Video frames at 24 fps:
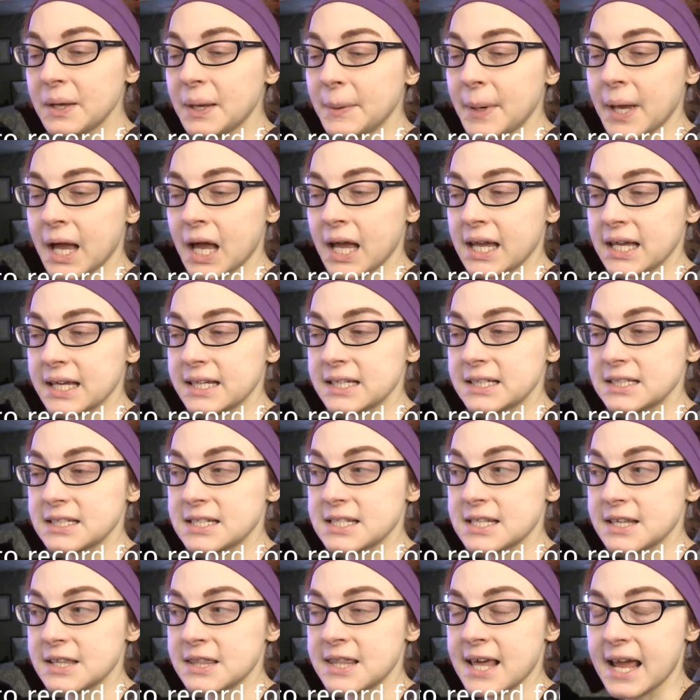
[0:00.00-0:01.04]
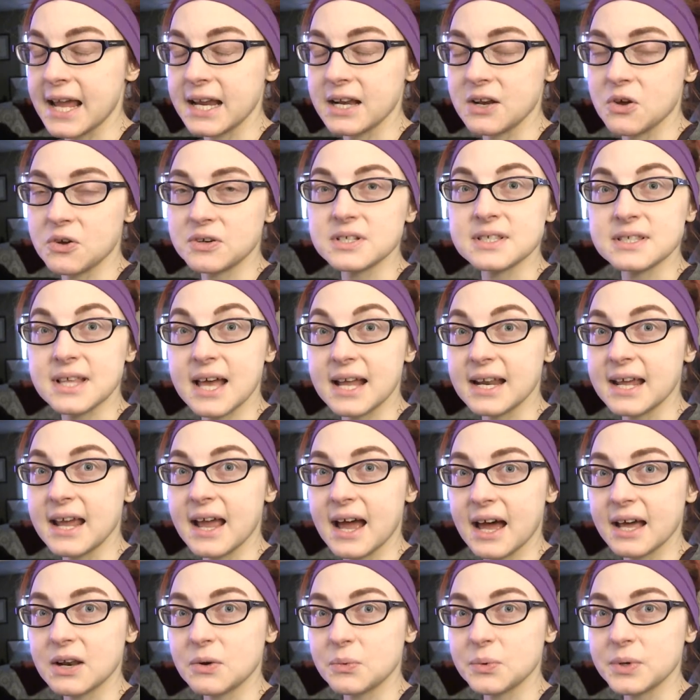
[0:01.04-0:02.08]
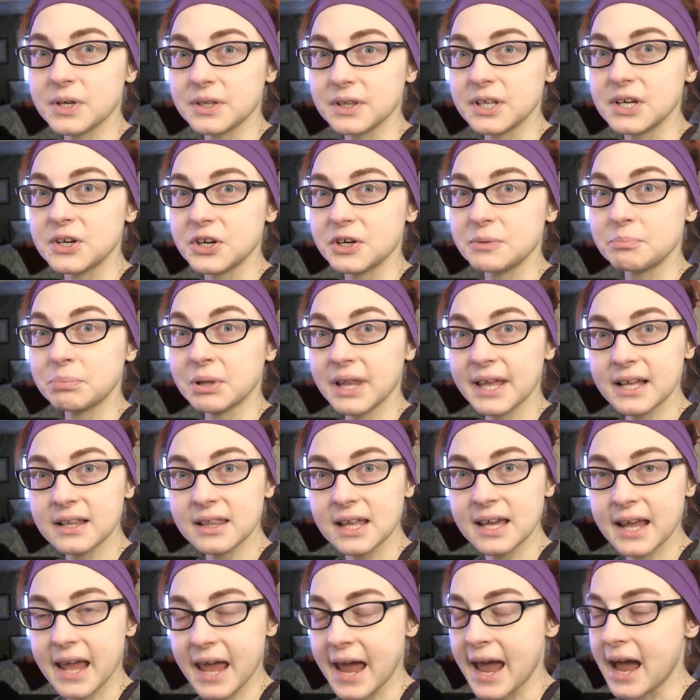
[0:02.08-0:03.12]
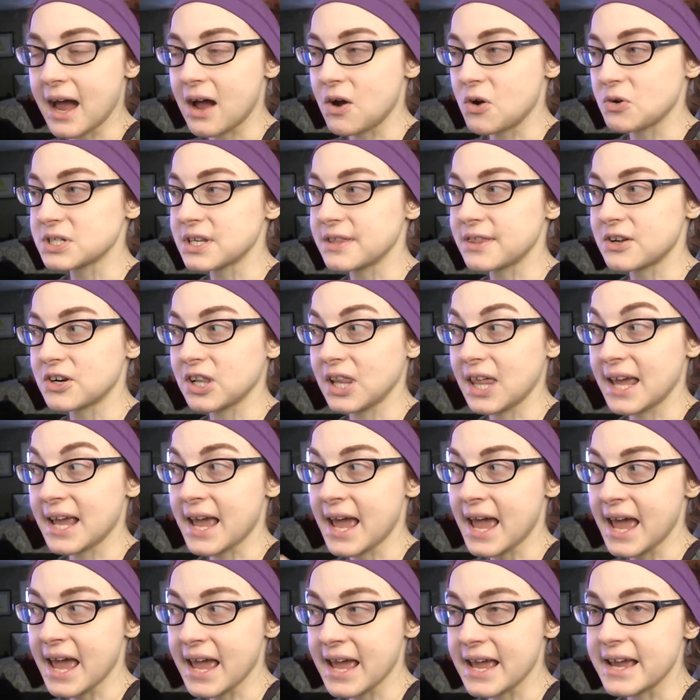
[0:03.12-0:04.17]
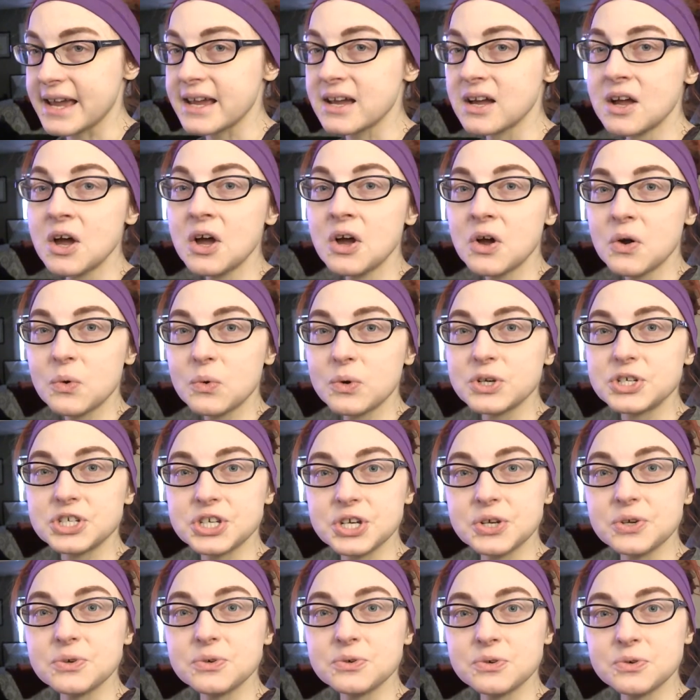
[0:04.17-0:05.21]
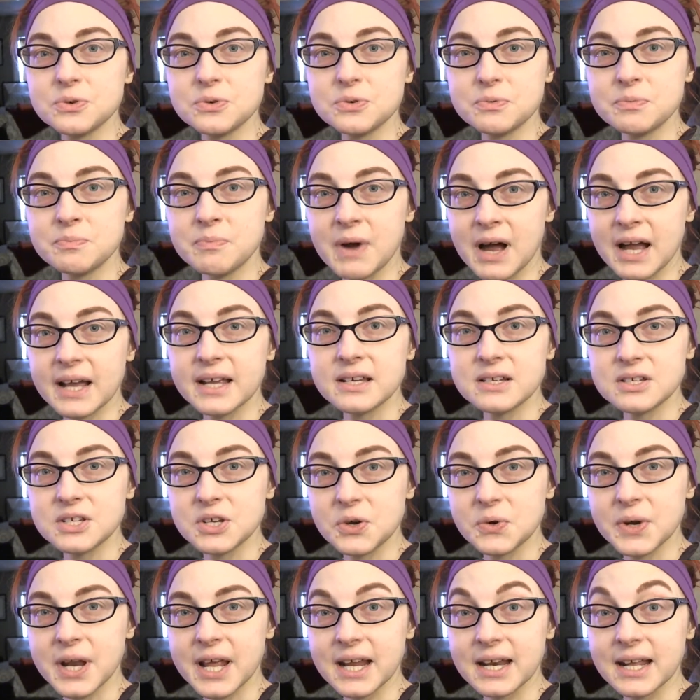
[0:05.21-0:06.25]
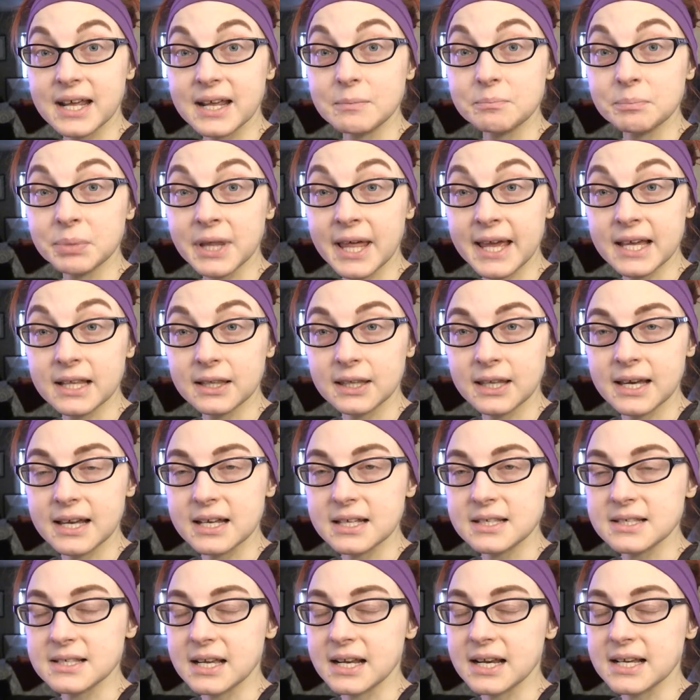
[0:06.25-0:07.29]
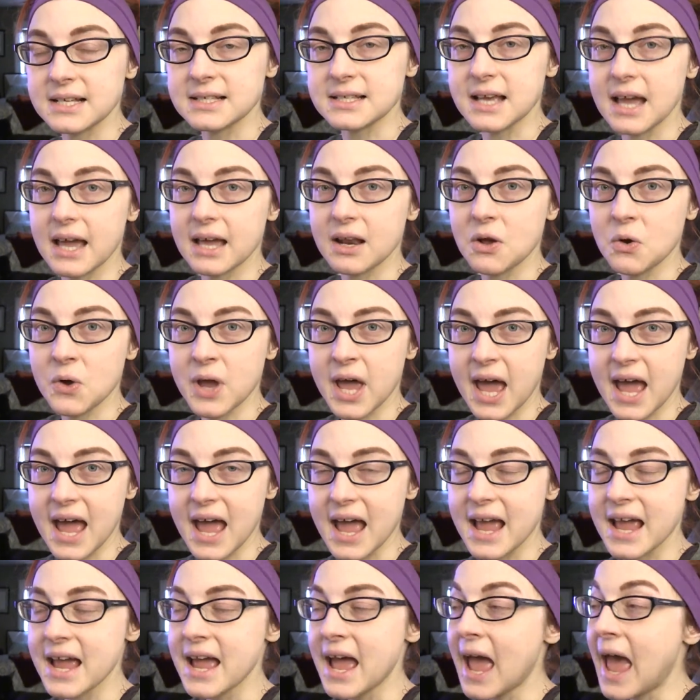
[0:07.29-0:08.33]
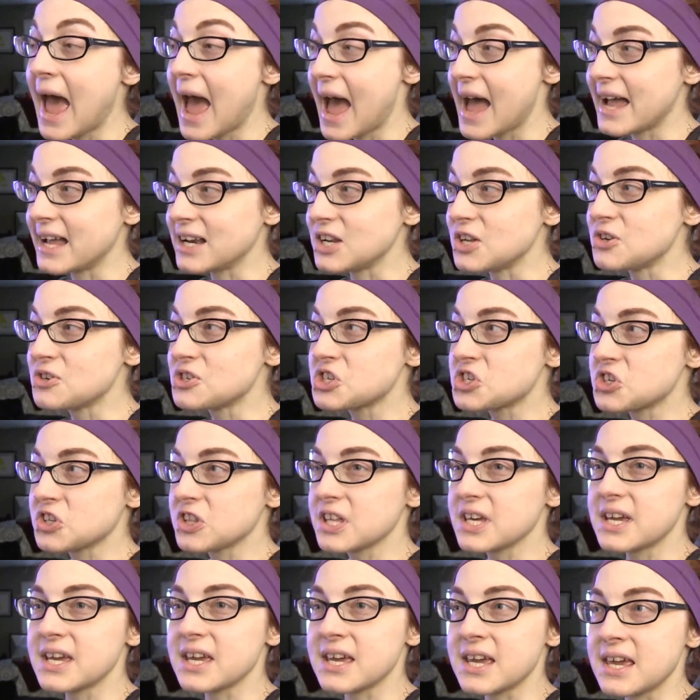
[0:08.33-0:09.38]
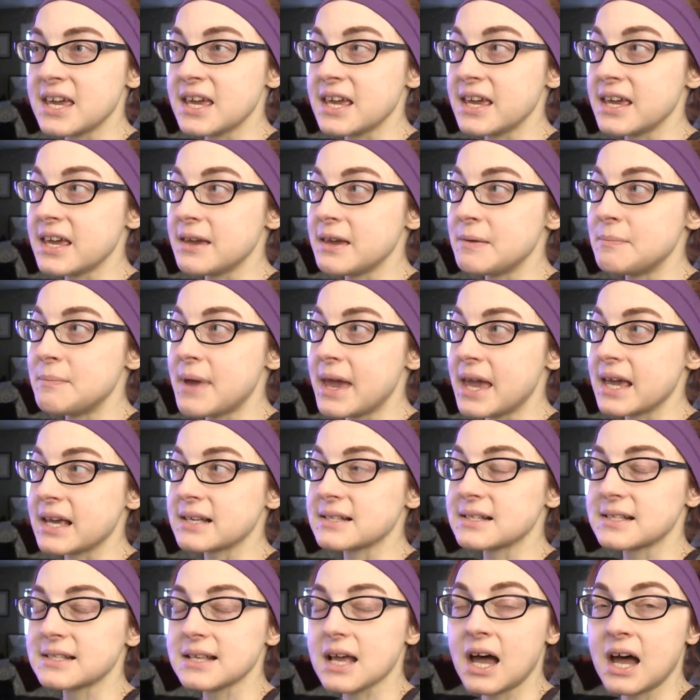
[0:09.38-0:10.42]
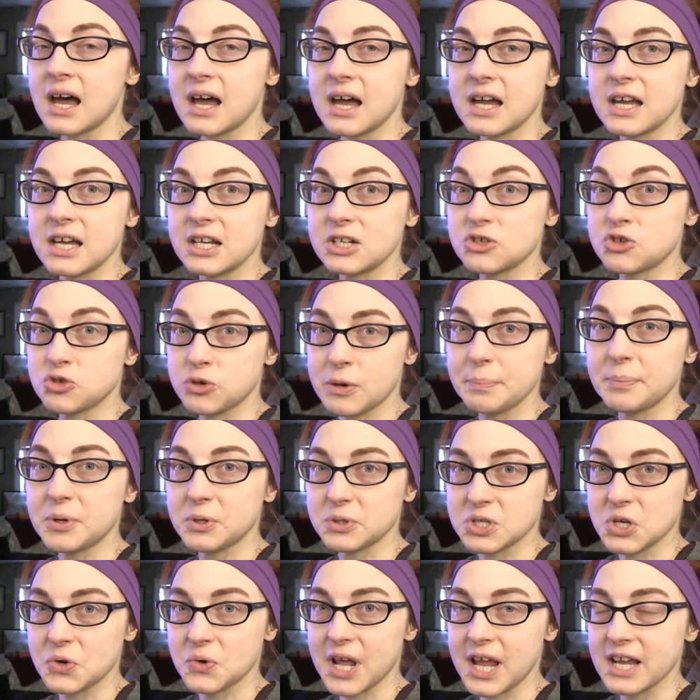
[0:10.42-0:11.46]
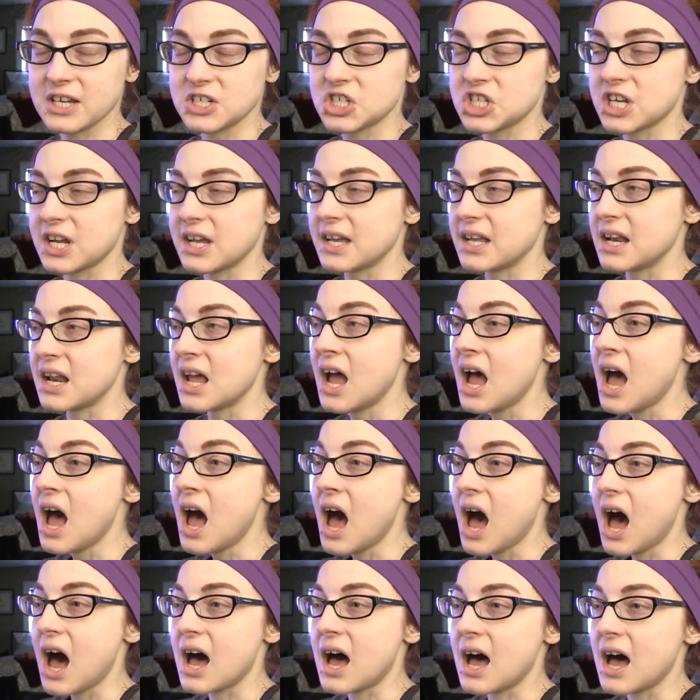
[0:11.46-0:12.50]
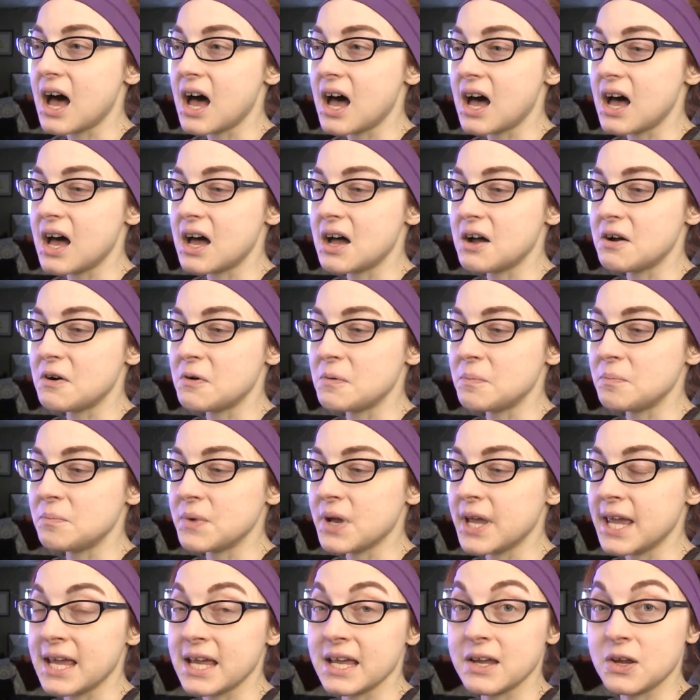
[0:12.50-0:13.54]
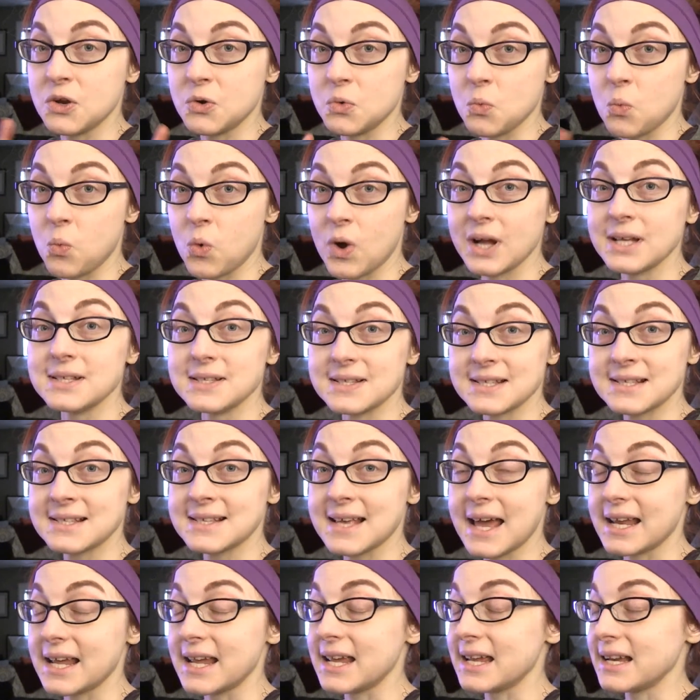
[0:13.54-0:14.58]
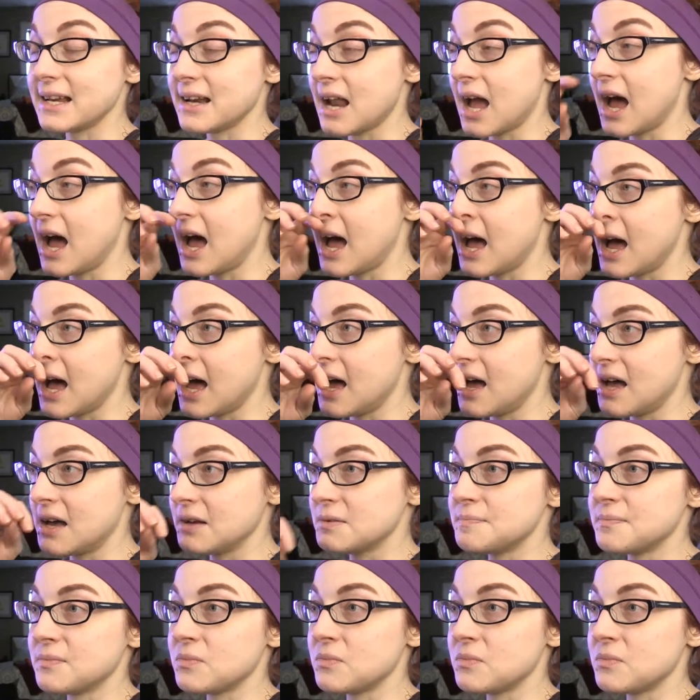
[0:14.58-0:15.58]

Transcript: and they noticed that he had a really good platelet count and they're like hey would you mind donating platelets and he said okay and usually he makes a triple donation um, in one setting uh,